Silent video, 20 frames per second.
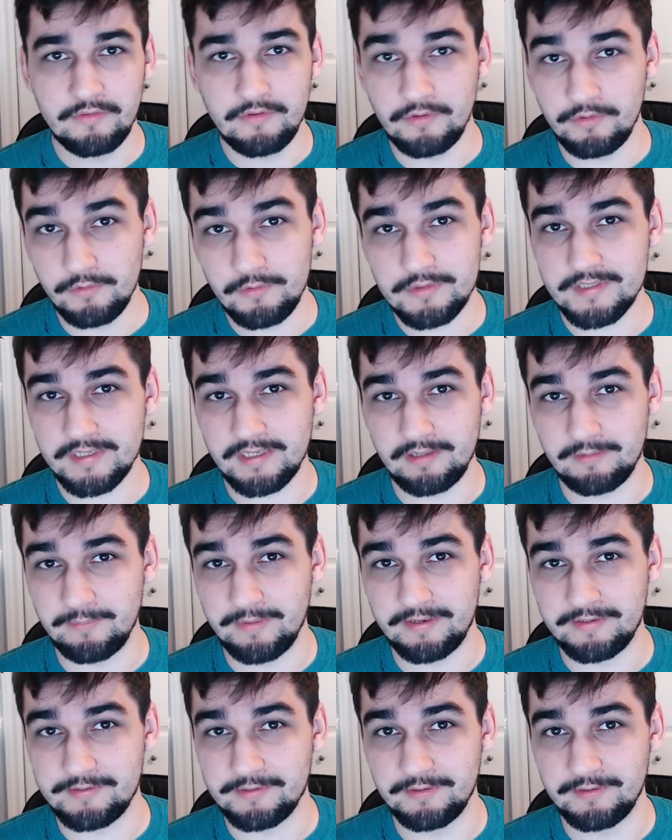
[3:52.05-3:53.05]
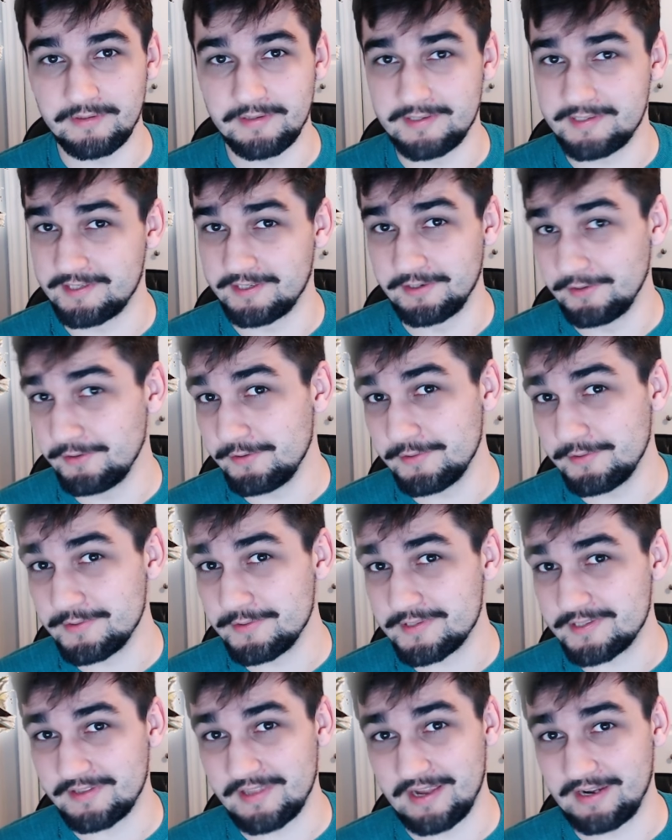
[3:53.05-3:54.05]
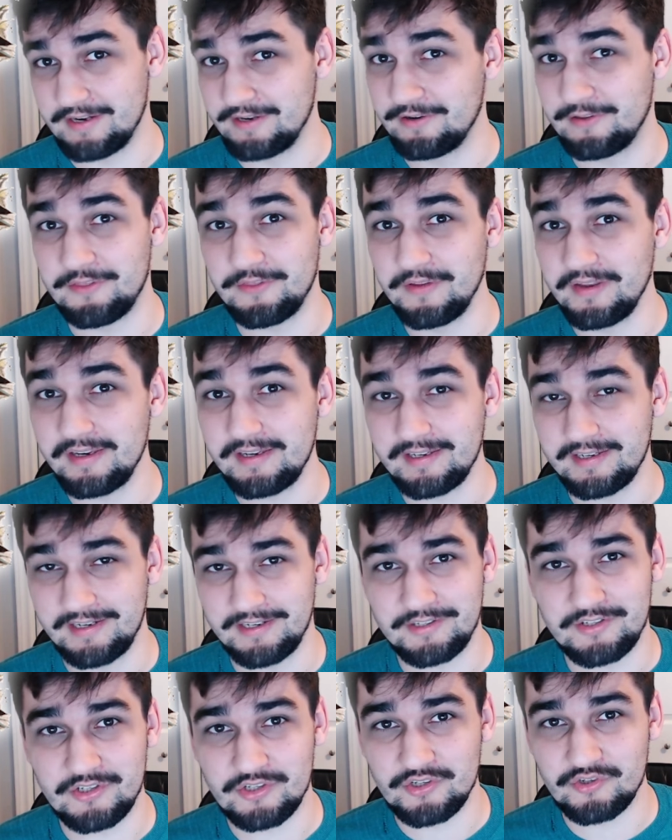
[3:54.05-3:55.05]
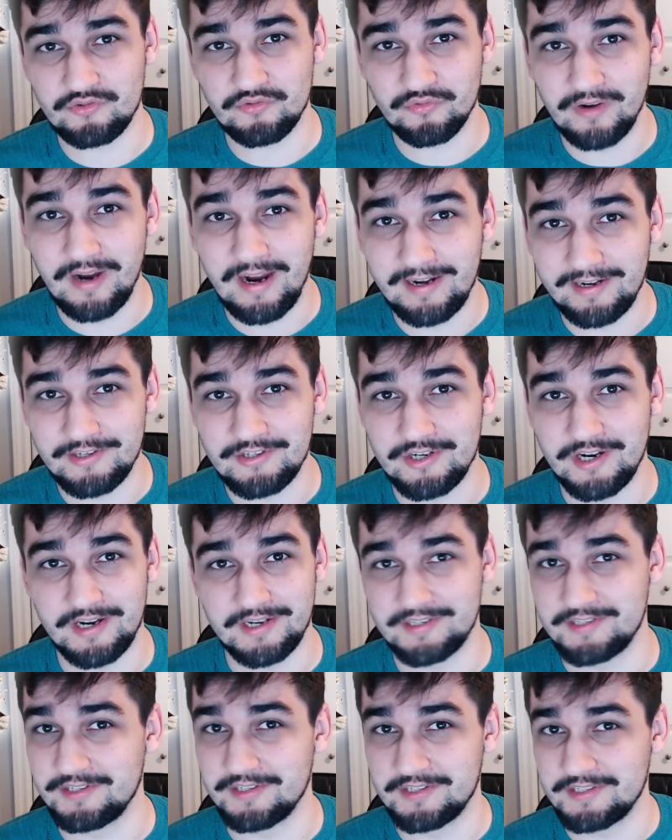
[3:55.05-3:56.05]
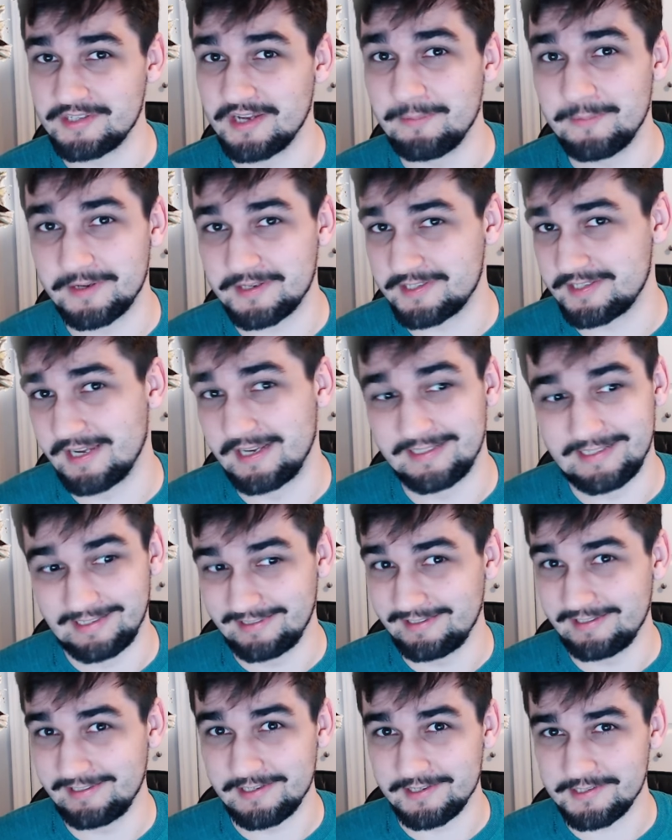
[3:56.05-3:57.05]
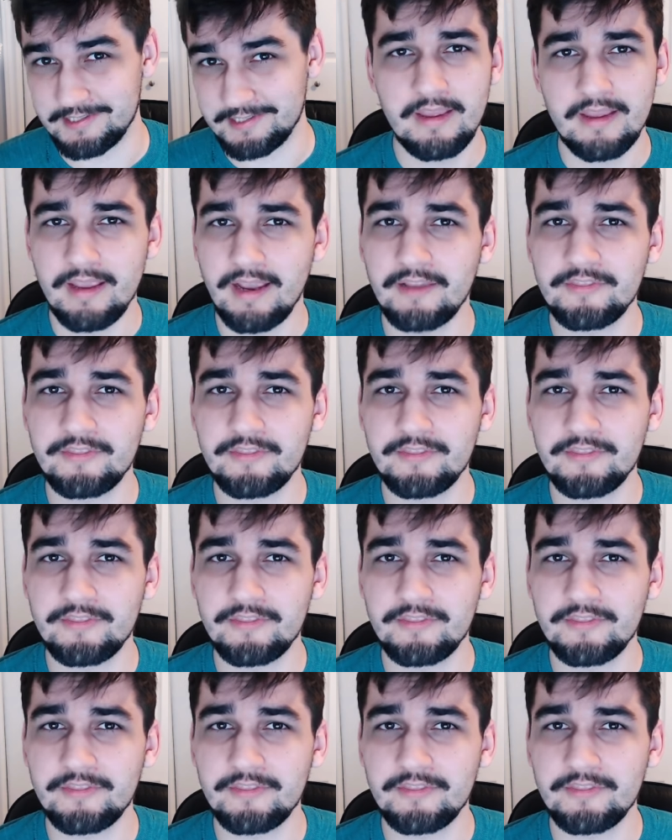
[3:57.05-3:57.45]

The ooze elemental is an ooze that can think and strategize to some extent at least.